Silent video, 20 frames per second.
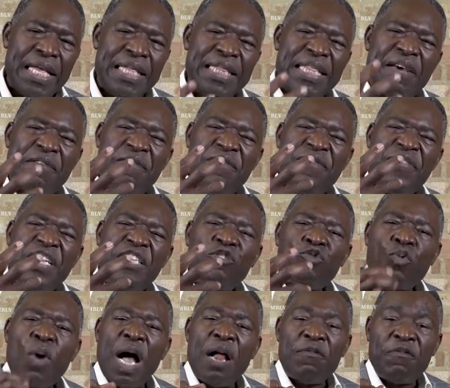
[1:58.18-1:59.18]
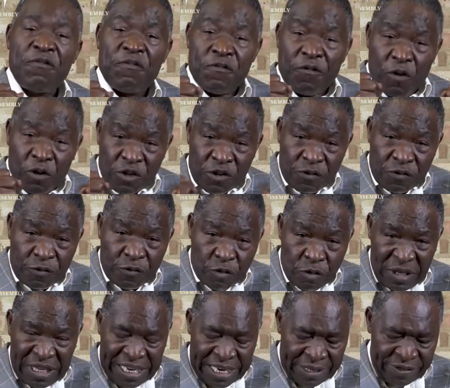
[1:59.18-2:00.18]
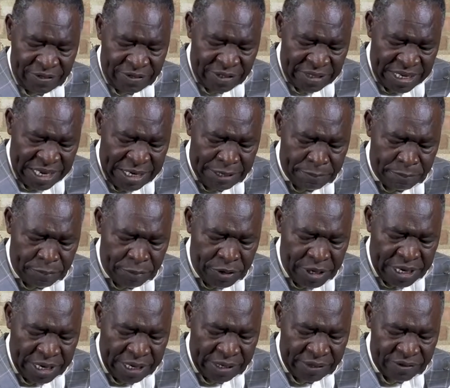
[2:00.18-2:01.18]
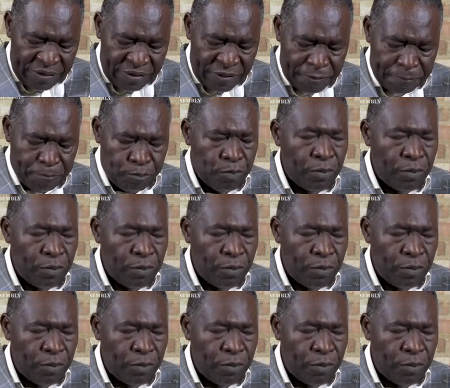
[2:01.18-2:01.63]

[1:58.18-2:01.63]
the visual forcefulness it brings.